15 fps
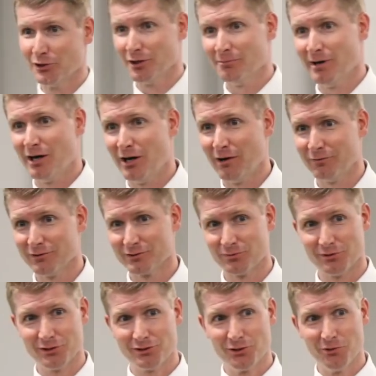Right now would
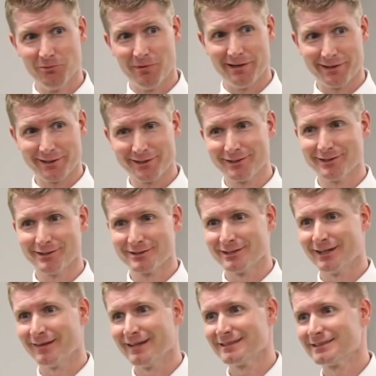be a great time.
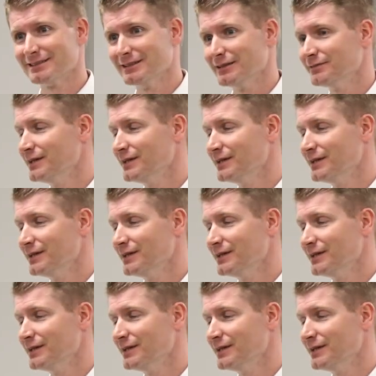Find some